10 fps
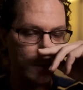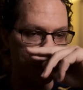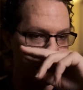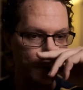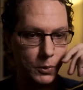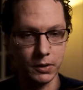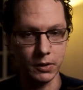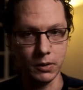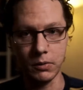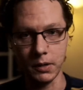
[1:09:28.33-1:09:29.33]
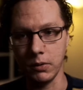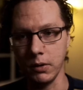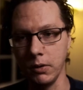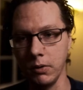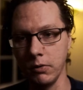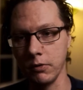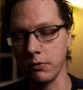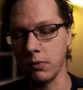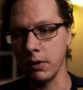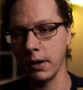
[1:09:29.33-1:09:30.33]
What do you think you could use it
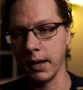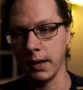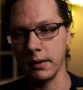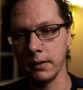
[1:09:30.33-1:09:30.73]
for, and